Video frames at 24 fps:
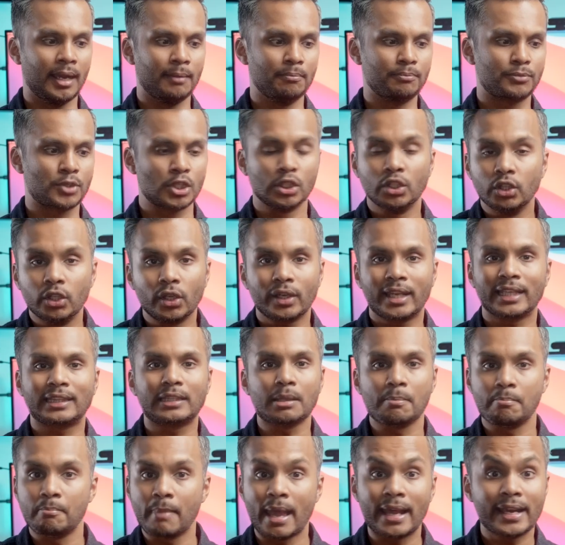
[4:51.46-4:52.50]
to look at
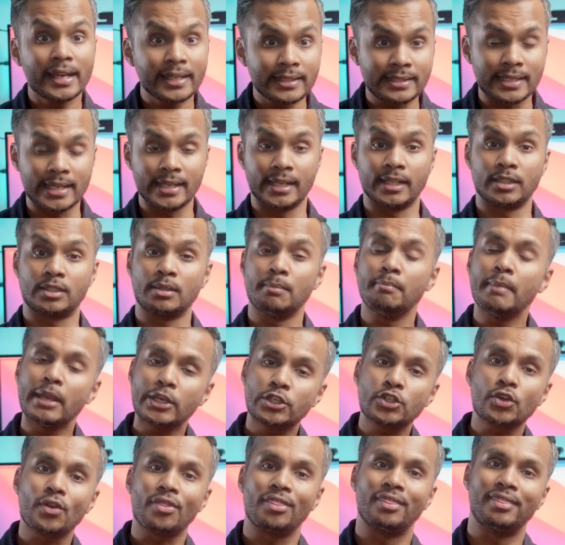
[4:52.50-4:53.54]
the metadata, to
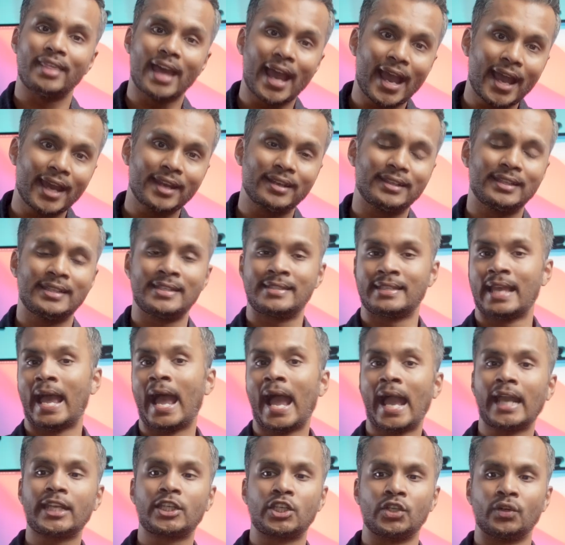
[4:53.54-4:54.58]
make sure that is
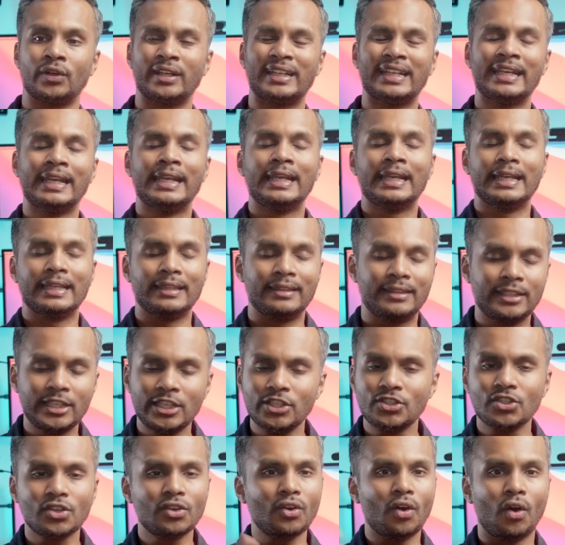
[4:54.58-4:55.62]
accurate.
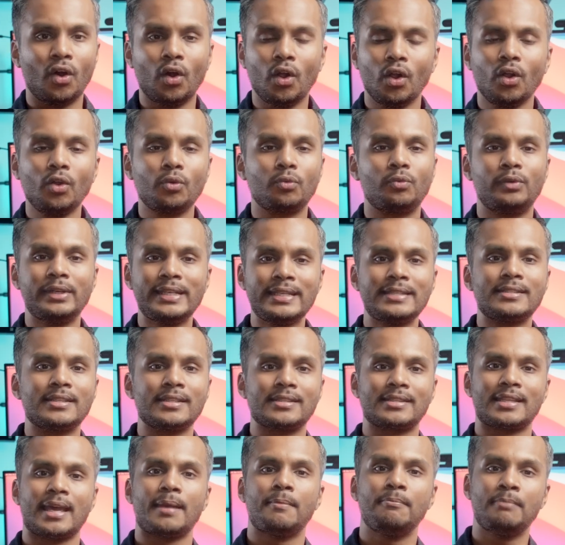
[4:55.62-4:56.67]
These are all
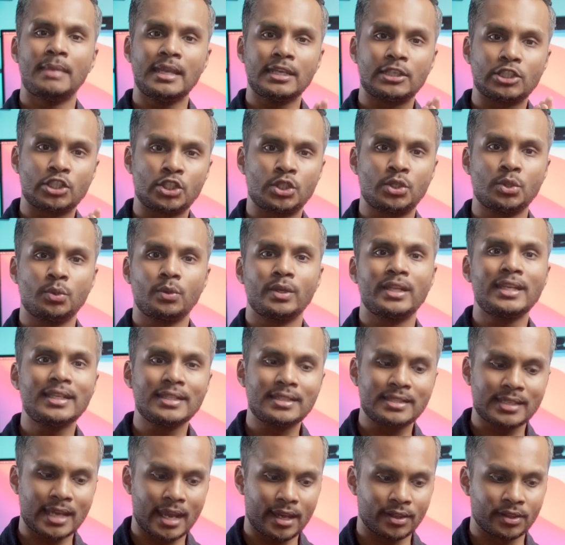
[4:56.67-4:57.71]
reasons that make shooting
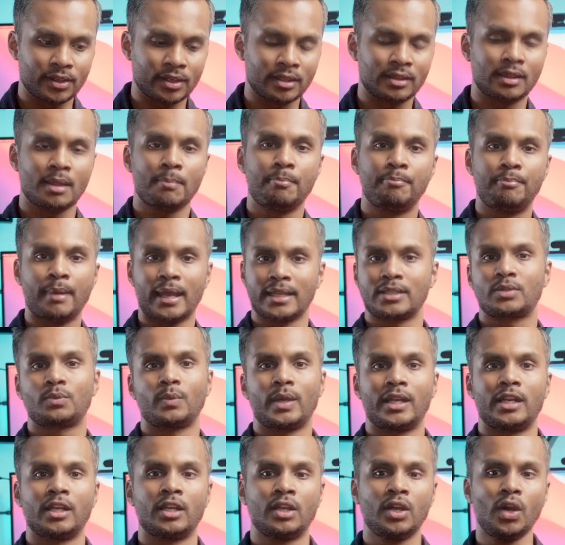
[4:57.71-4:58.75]
tethered the best
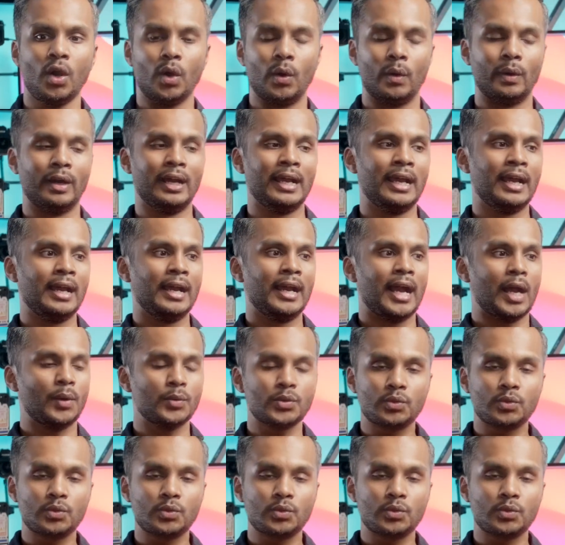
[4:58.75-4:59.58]
way to go. I was